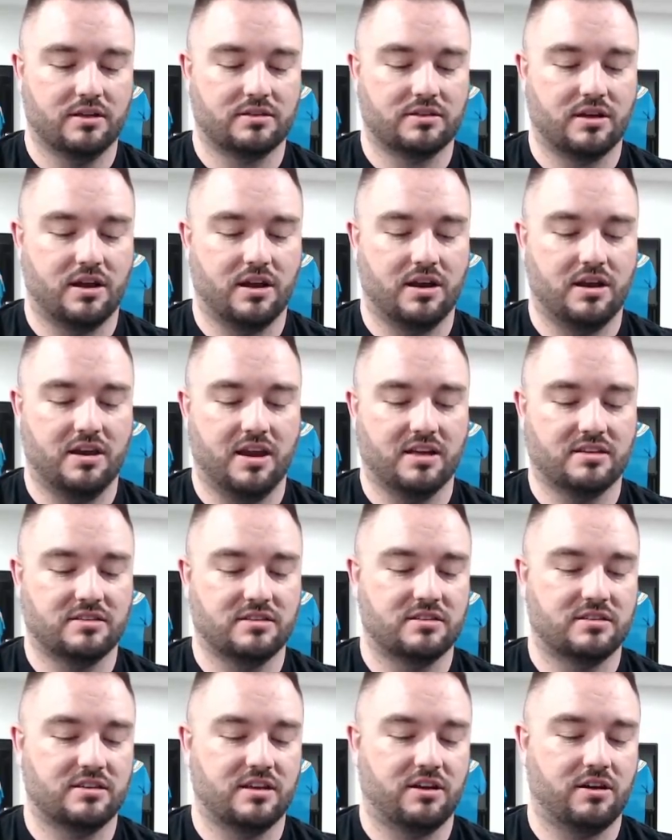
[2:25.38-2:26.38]
kind of
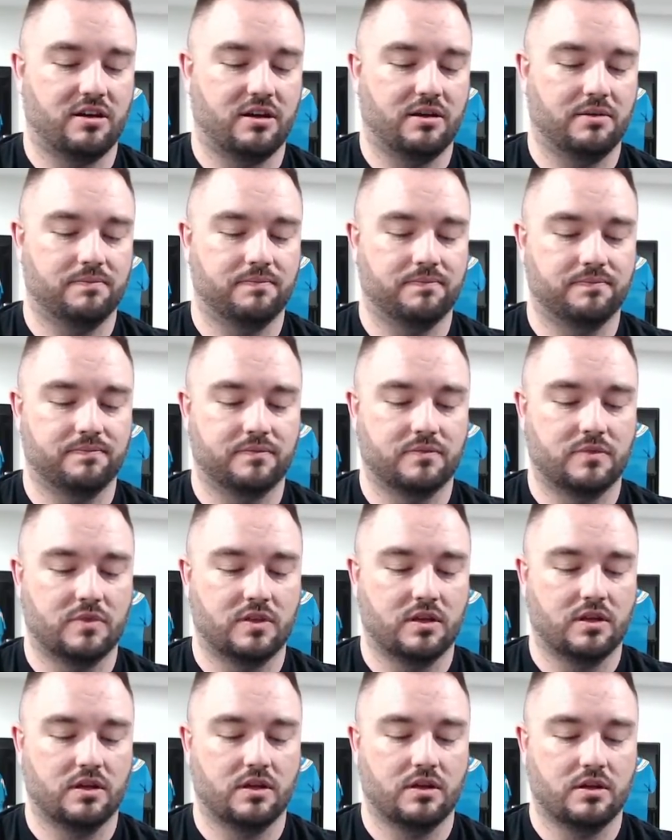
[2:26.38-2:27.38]
necessary.
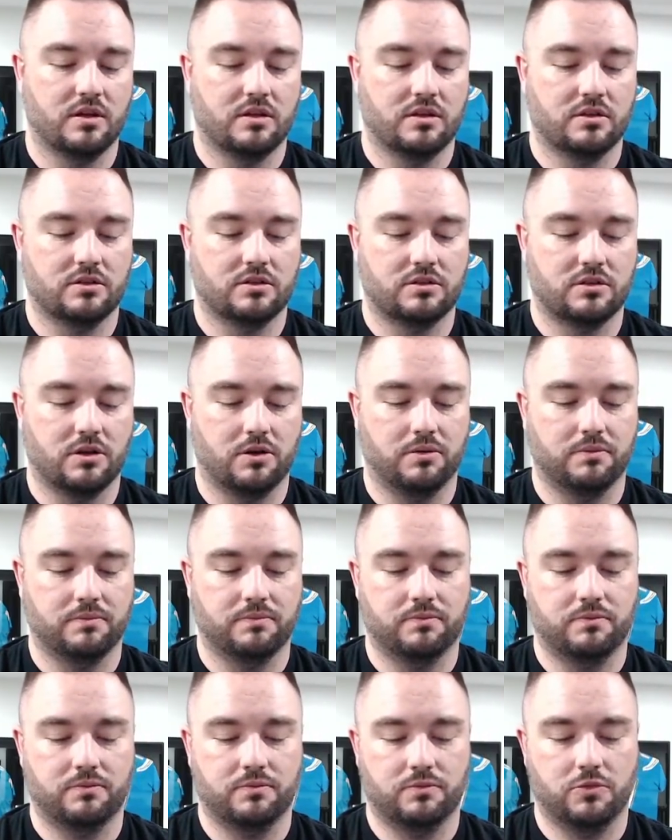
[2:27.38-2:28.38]
So
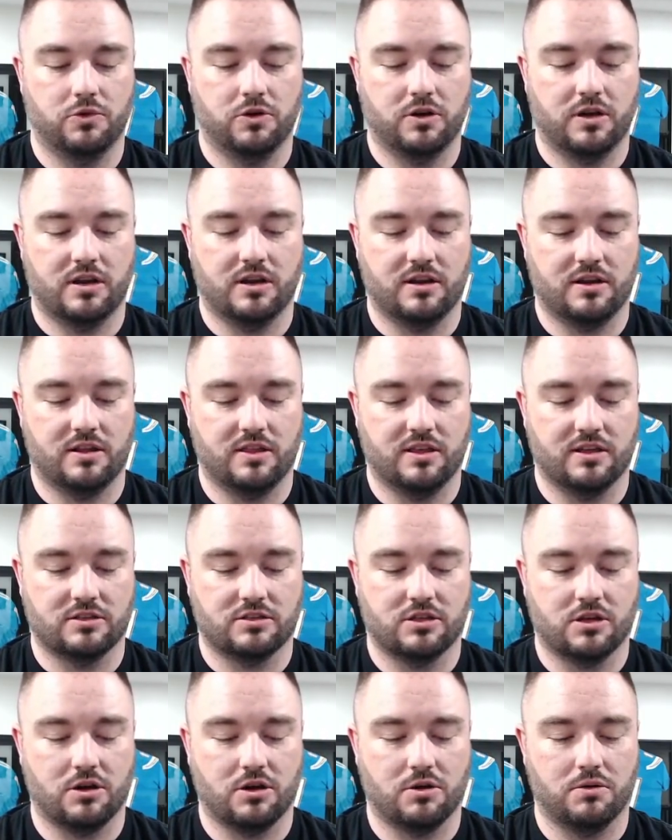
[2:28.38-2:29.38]
we'll get into this
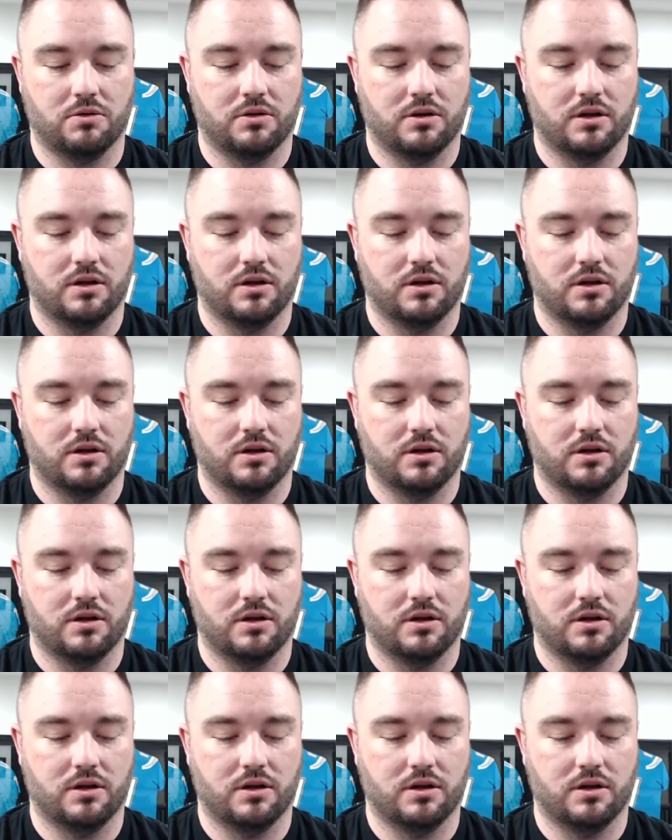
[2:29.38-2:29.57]
though.